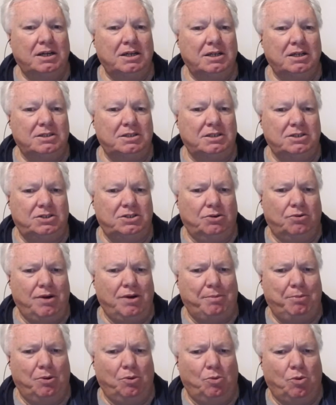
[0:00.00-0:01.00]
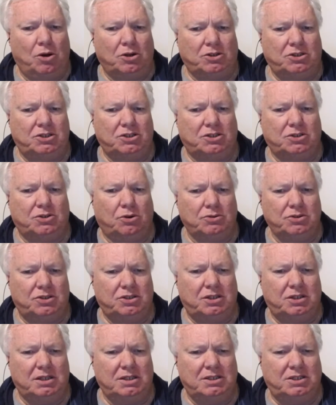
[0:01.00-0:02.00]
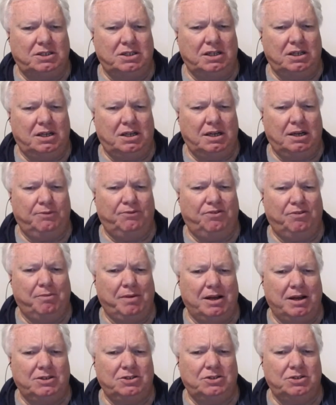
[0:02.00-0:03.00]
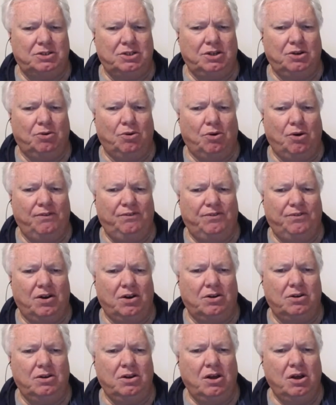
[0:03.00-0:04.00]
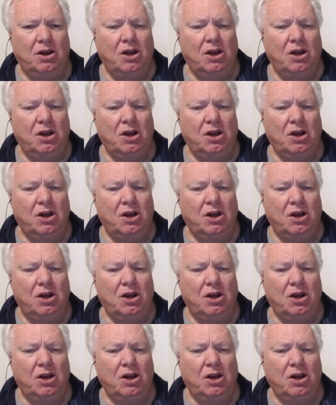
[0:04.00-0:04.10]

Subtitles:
Since your Apple Watch is constantly syncing information to your iPhone,